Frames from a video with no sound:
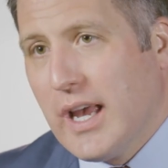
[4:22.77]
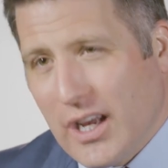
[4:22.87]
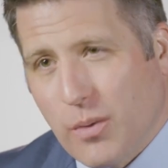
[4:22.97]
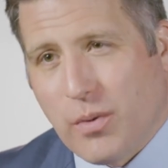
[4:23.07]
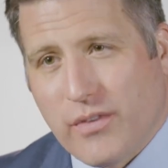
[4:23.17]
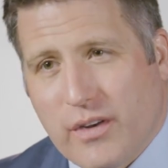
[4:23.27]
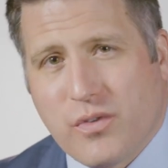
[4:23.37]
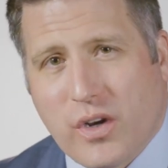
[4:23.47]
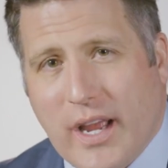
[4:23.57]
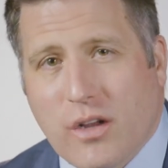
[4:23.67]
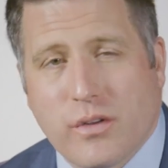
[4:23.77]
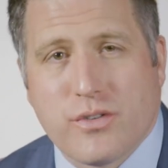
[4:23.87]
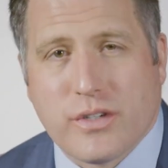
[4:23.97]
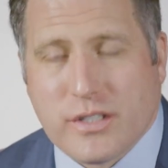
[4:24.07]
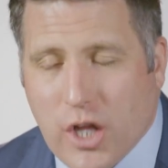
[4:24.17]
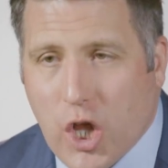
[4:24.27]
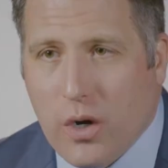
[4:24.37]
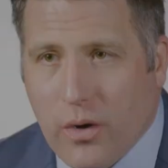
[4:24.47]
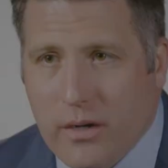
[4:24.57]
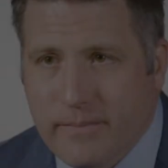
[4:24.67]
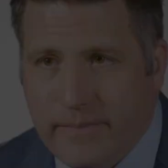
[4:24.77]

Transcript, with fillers: It'll prevent foot and ankle injuries in the long run.